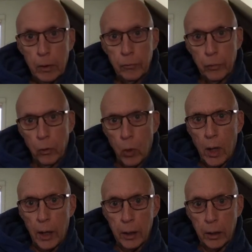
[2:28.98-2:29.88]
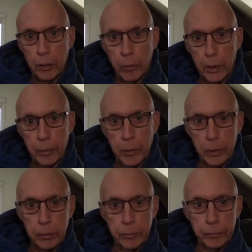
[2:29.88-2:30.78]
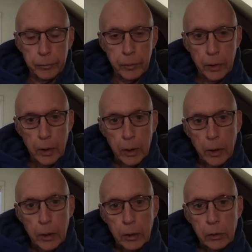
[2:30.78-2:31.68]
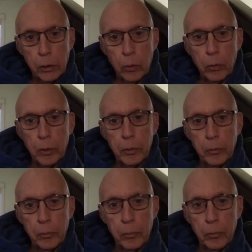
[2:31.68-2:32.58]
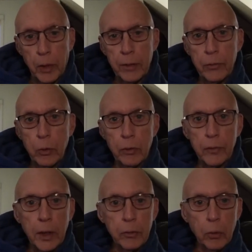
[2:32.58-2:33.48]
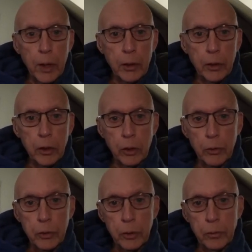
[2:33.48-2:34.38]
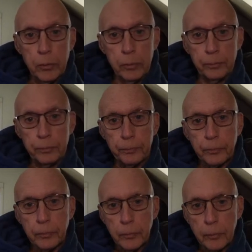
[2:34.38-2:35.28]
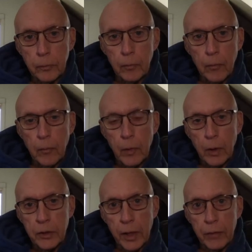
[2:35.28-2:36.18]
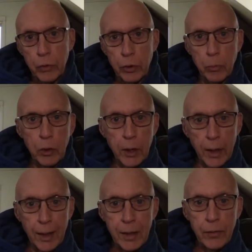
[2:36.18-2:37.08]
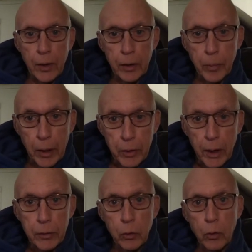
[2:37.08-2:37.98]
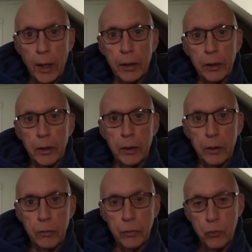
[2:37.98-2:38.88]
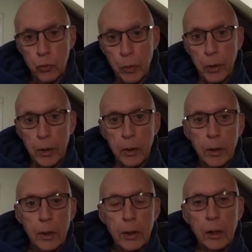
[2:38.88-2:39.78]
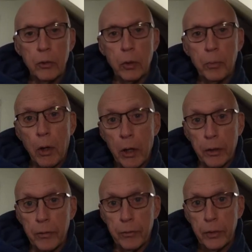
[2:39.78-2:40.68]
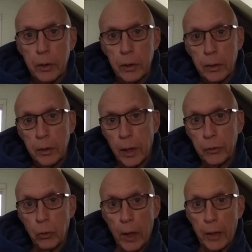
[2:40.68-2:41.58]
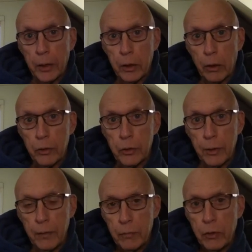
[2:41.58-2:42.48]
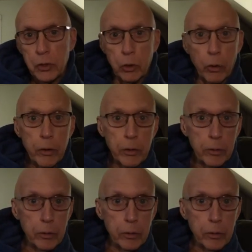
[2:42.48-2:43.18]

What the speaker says: For a while, anyway. I mean, so my view of non-duality culture is that if you communicate anything about non-duality, then you've contributed and you're a part of non-duality culture, even if you just lurk